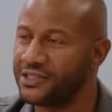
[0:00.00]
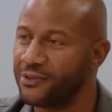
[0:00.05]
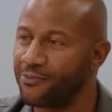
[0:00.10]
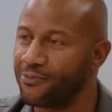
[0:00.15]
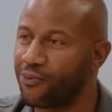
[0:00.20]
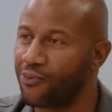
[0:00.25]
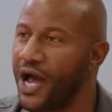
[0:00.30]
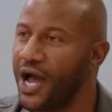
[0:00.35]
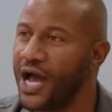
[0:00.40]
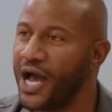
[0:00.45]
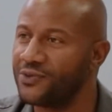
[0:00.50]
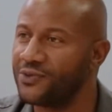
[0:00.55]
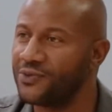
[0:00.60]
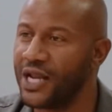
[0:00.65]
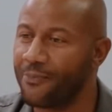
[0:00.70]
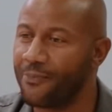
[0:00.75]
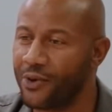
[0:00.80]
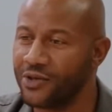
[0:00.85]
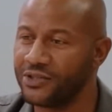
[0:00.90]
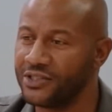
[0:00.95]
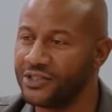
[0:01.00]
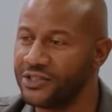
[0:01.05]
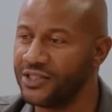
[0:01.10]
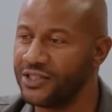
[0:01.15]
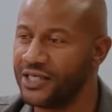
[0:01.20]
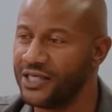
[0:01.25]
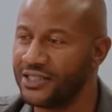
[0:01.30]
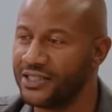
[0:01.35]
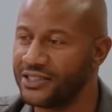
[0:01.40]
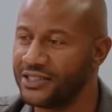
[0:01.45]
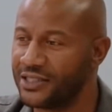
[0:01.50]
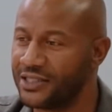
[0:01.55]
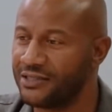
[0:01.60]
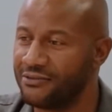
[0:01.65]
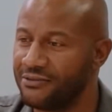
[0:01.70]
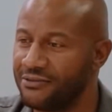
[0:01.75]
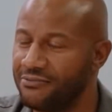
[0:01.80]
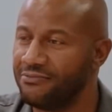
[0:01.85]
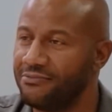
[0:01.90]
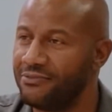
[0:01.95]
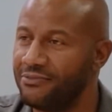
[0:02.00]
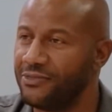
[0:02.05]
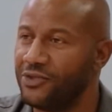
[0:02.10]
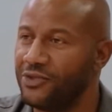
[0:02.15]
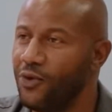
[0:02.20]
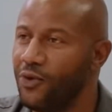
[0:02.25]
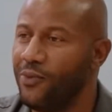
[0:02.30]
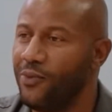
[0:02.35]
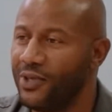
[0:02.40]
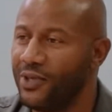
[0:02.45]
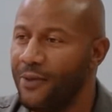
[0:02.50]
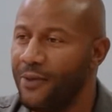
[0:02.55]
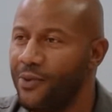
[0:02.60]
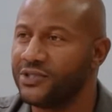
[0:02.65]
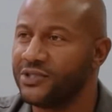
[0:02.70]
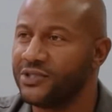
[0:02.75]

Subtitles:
Together, they made an image that many fans